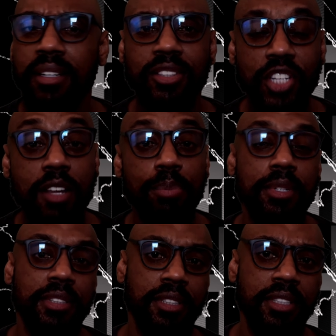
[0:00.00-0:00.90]

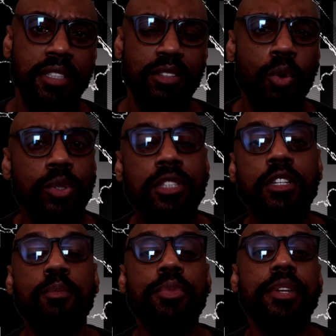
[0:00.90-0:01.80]
Champions League or
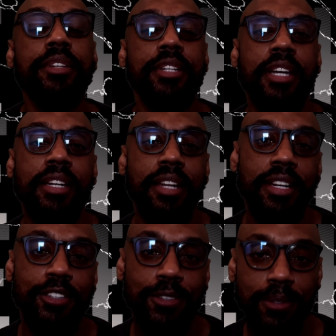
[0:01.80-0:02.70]
something to that
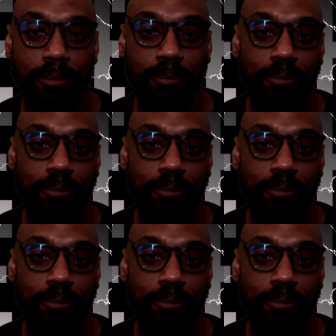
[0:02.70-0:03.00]
nature.